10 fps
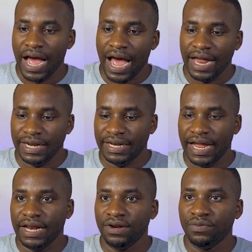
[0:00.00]
and
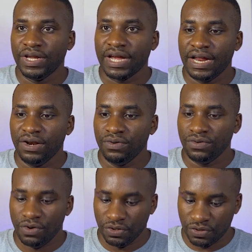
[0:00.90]
then we can
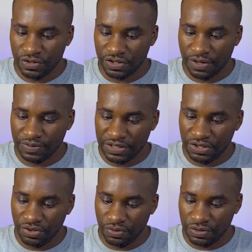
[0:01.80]
also
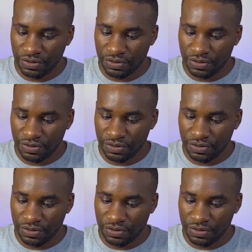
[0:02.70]
substitute.